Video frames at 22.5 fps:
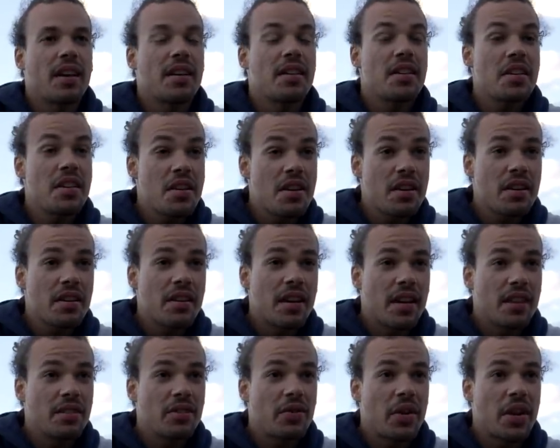here
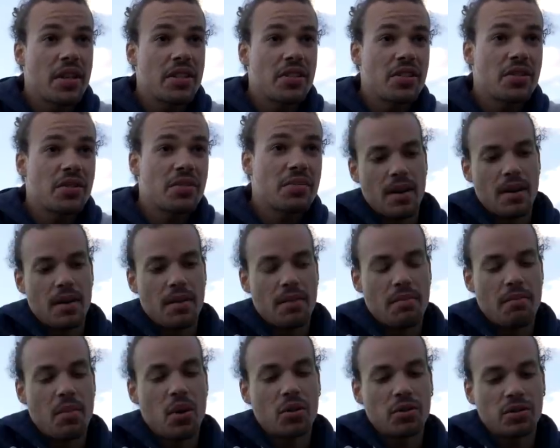at the ranch
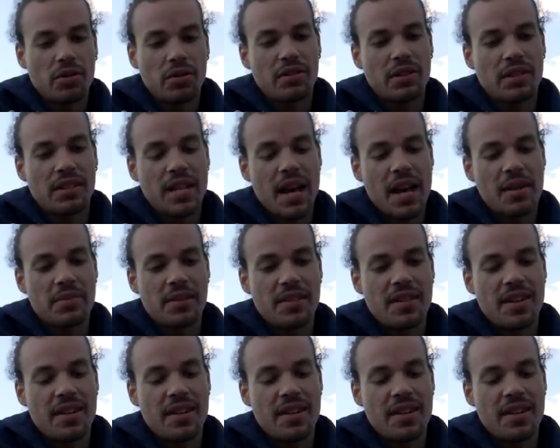most of the times